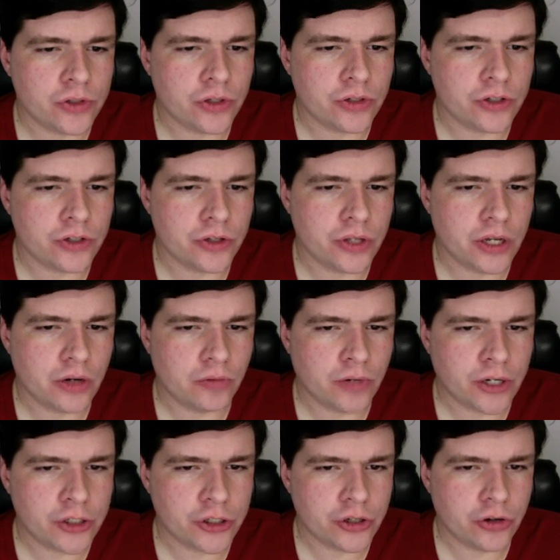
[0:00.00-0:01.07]
to the
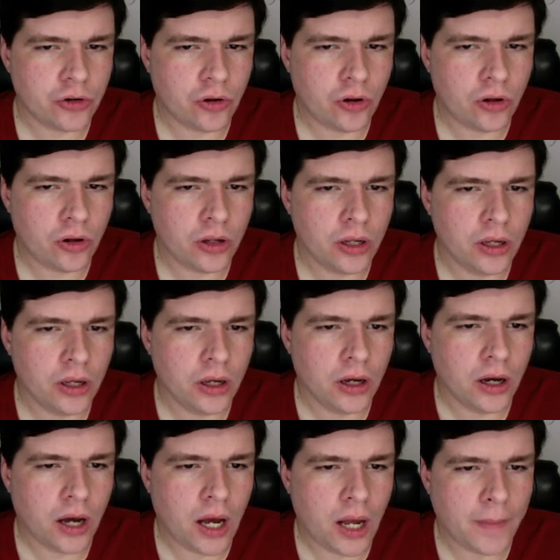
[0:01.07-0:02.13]
original,
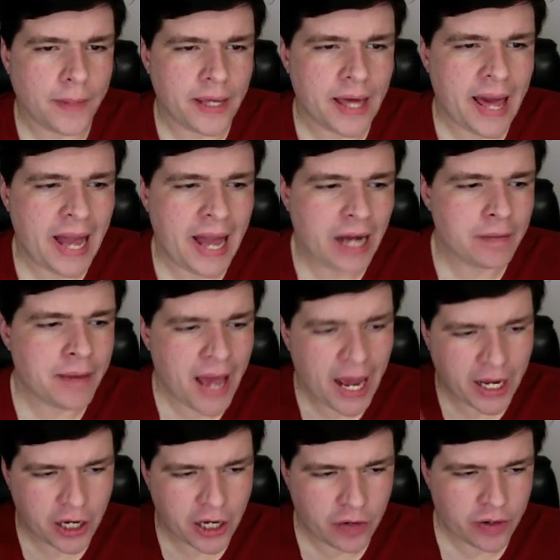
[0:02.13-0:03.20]
like anime
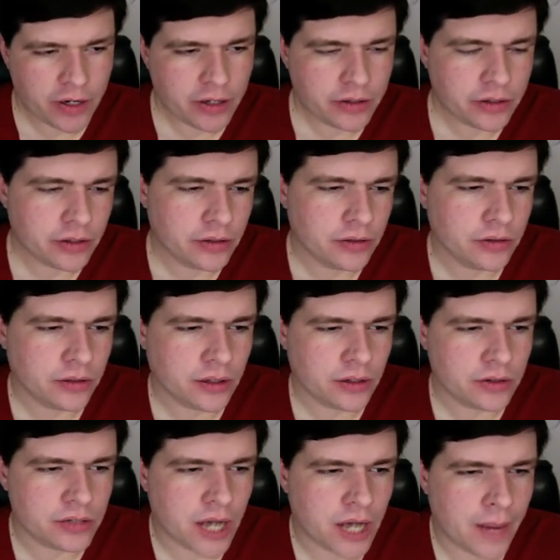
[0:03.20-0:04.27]
accurate
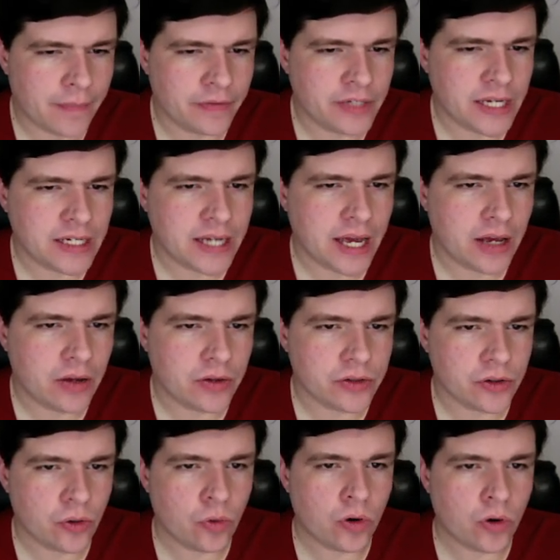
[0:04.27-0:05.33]
type of details,
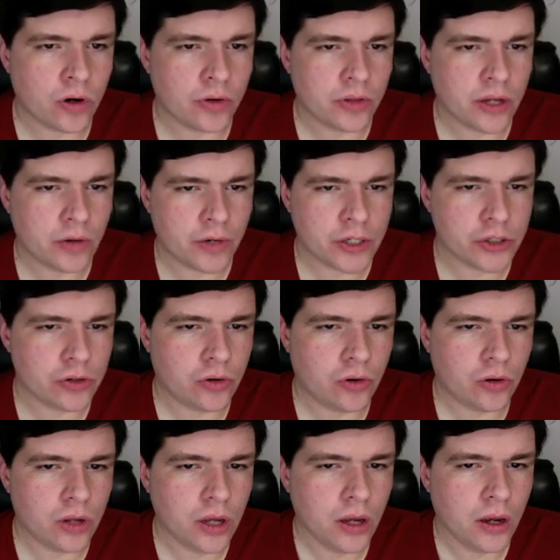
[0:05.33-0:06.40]
or the
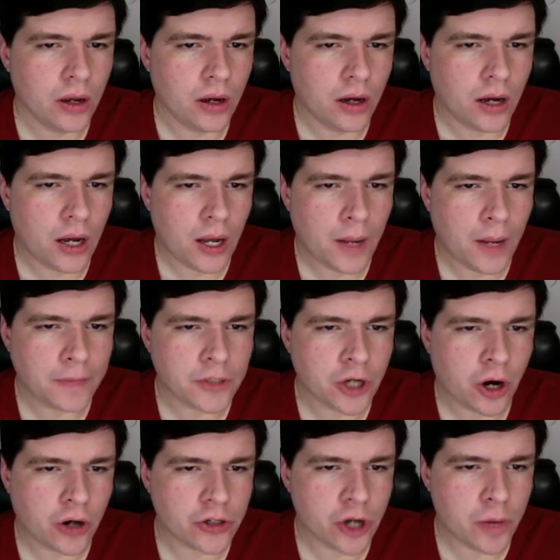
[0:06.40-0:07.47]
original
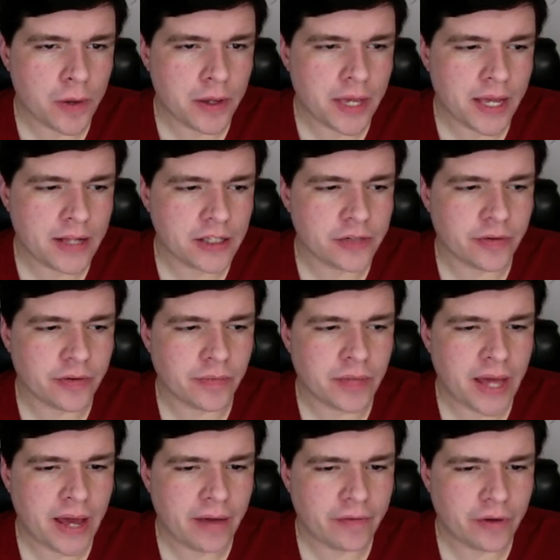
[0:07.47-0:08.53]
Takara Tomy kits from
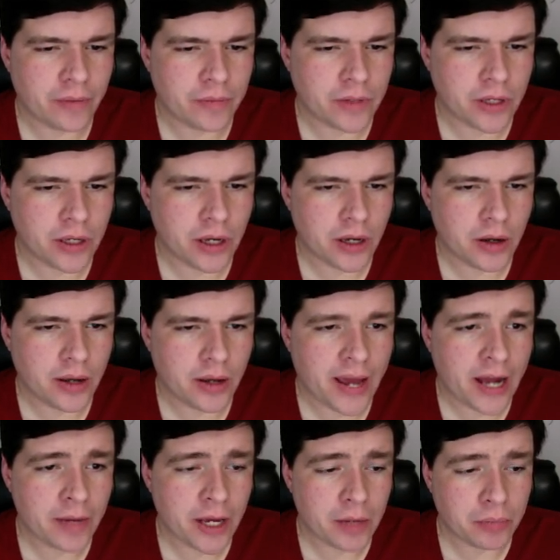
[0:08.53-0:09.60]
the
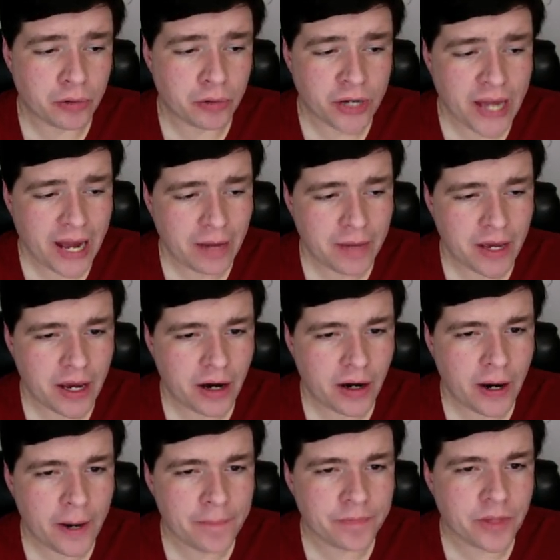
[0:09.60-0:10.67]
anime and pre-anime
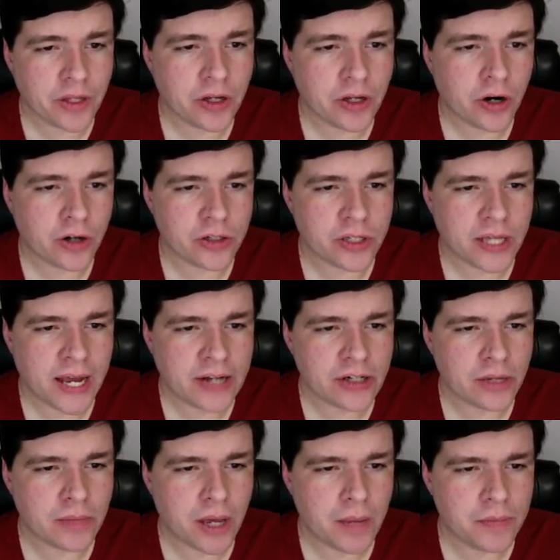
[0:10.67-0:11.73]
era than they are to the
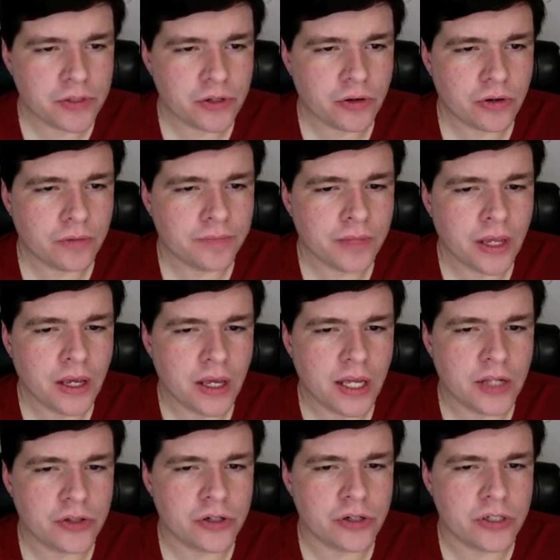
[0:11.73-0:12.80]
HMM. So
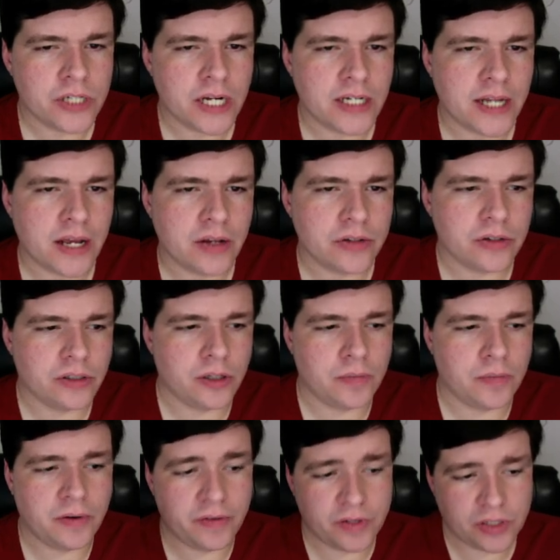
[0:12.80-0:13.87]
in certain details, they're a little
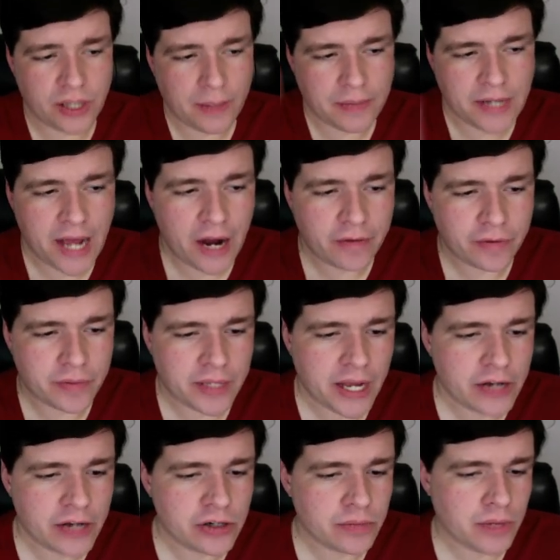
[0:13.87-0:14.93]
bit of a step down from the
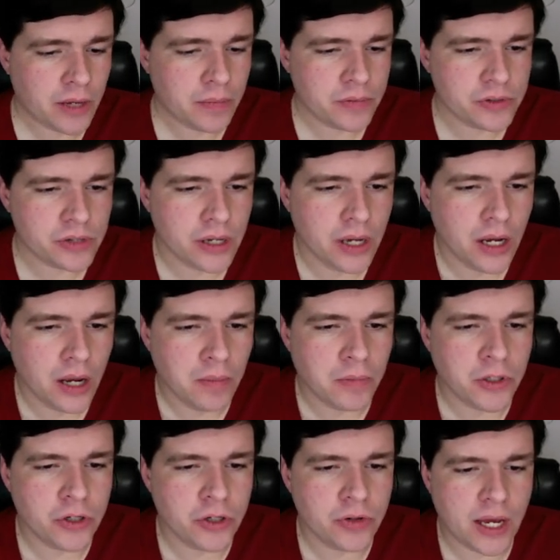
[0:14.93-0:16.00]
HMMs,
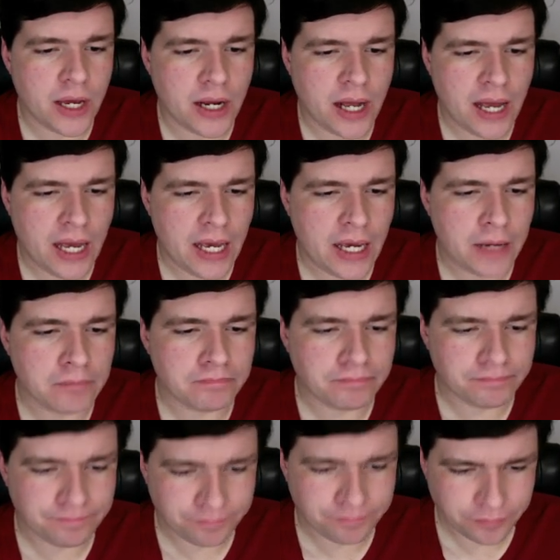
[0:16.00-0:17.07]
but you get a
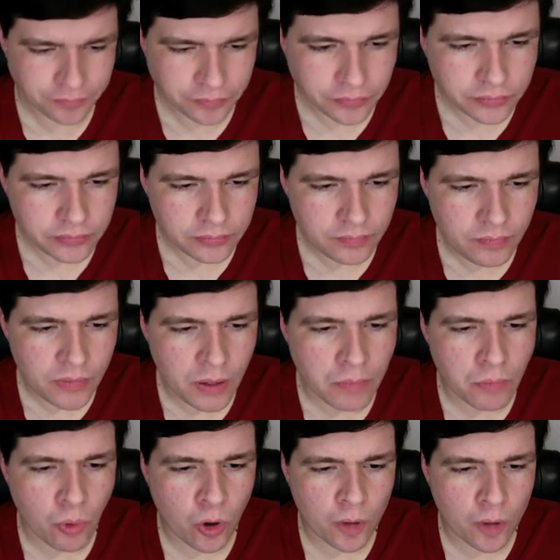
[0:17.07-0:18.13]

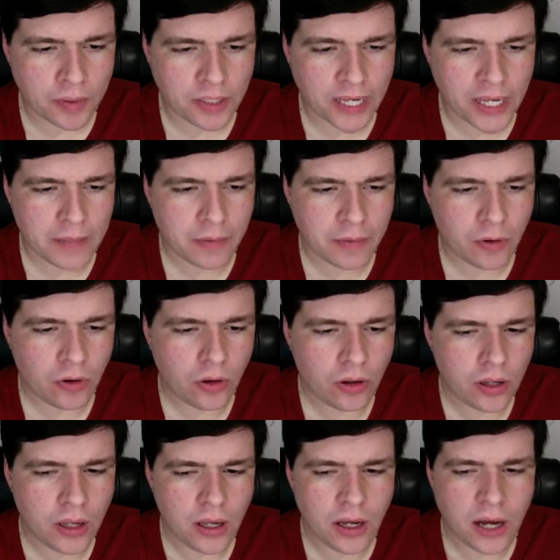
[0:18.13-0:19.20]
more playable,
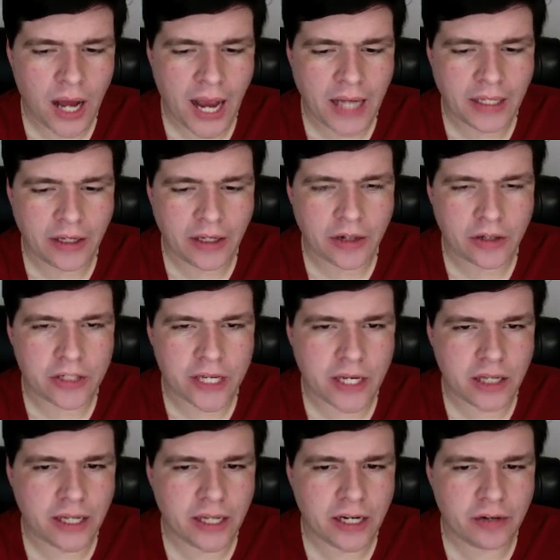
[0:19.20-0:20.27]
highly
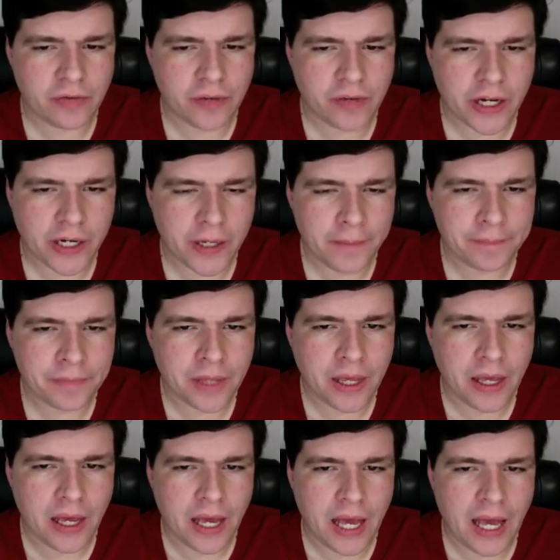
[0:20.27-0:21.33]
articulated figure,
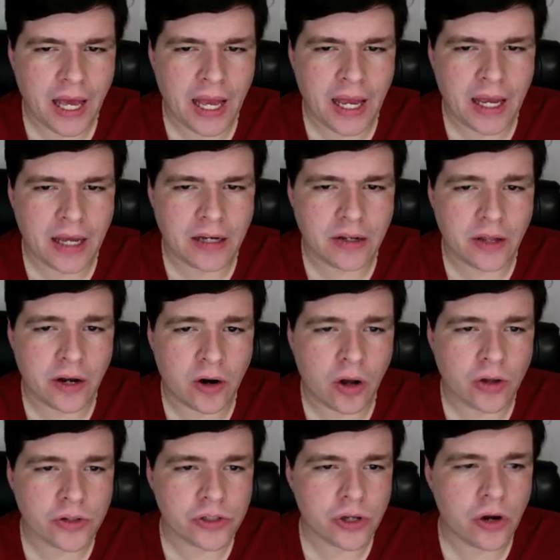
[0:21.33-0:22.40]
and they're
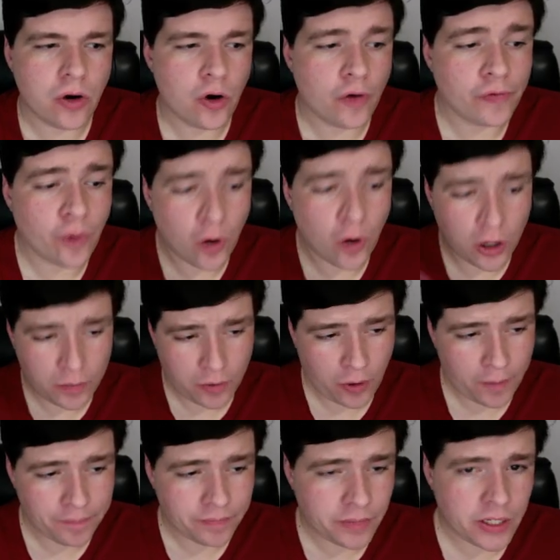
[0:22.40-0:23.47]
also affordable.
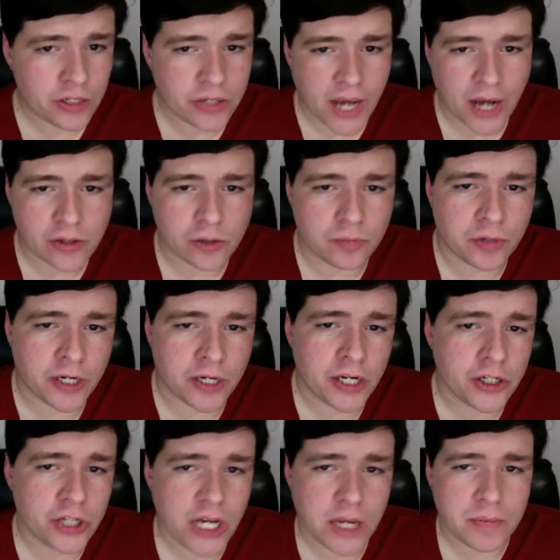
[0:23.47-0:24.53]
These guys are pretty
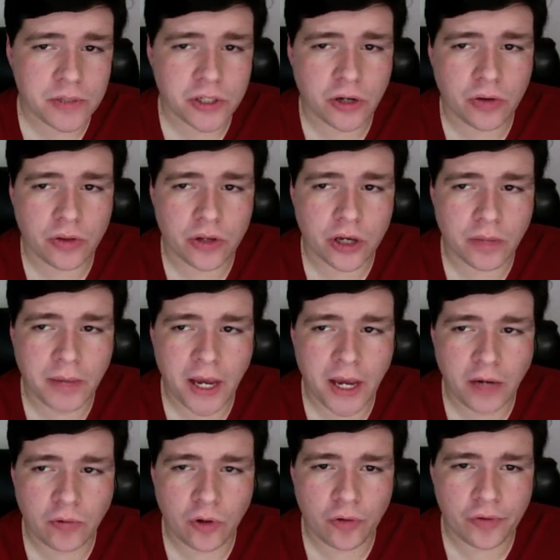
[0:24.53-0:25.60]
cheap. So the
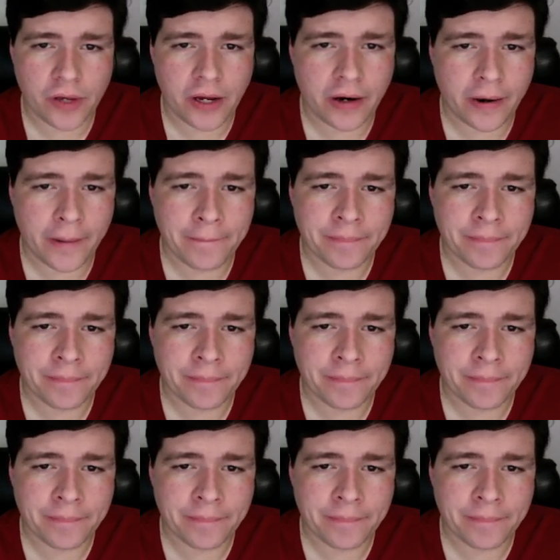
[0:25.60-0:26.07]
Command Wolf here